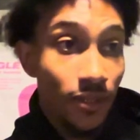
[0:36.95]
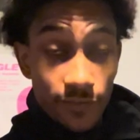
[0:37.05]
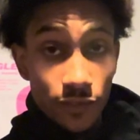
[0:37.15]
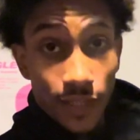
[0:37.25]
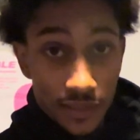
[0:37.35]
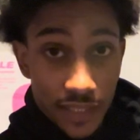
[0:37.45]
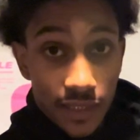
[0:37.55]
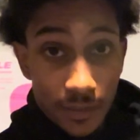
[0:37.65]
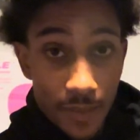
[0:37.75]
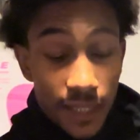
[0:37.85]
After I take
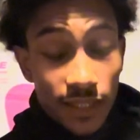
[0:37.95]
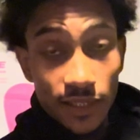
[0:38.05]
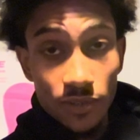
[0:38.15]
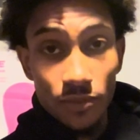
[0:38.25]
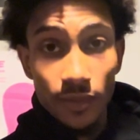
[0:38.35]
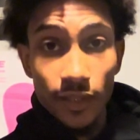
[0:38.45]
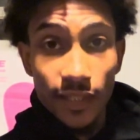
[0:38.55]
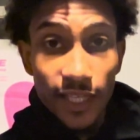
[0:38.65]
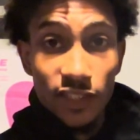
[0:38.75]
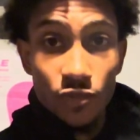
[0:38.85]
the mats out,
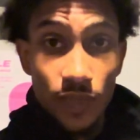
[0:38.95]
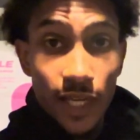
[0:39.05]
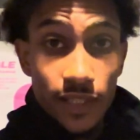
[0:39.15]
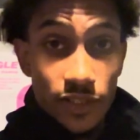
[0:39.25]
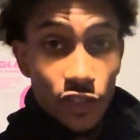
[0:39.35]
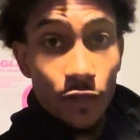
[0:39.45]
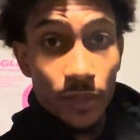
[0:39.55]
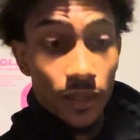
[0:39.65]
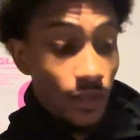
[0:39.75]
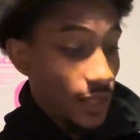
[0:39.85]
that's when I
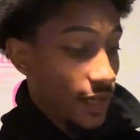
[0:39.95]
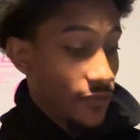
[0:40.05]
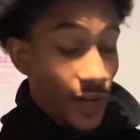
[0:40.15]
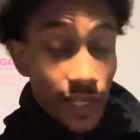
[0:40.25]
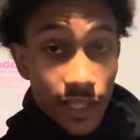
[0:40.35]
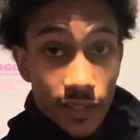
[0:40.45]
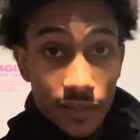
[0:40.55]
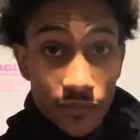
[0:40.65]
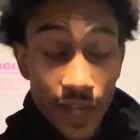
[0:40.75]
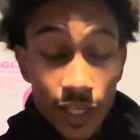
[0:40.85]
determine if I need to
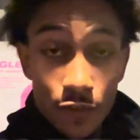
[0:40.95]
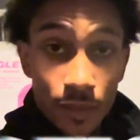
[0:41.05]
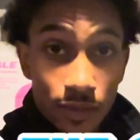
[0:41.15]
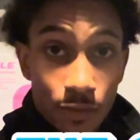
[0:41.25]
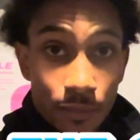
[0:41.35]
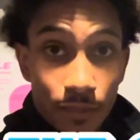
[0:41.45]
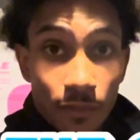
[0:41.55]
vacuum a little bit